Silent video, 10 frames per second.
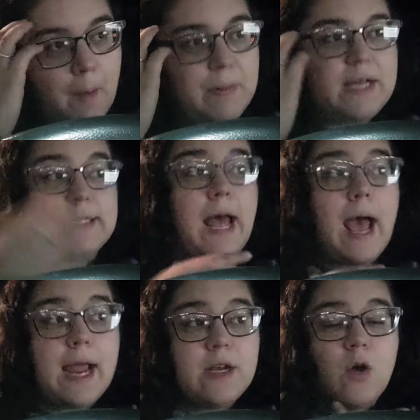because
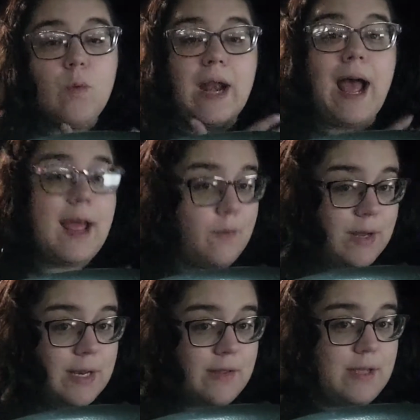I know when I
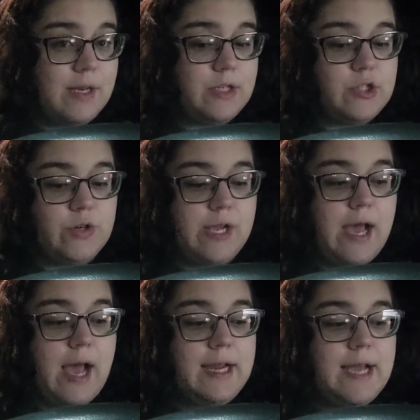went into the industry,
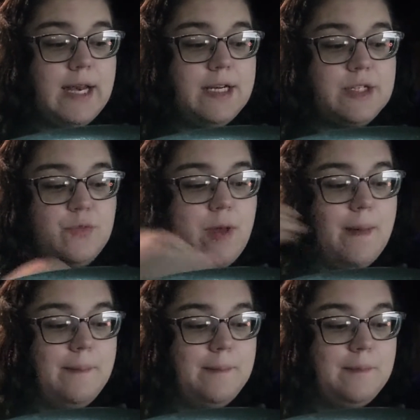I kind of just
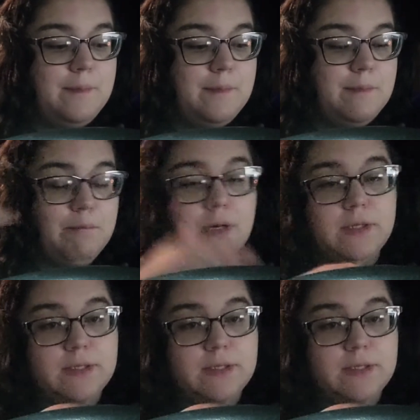went balls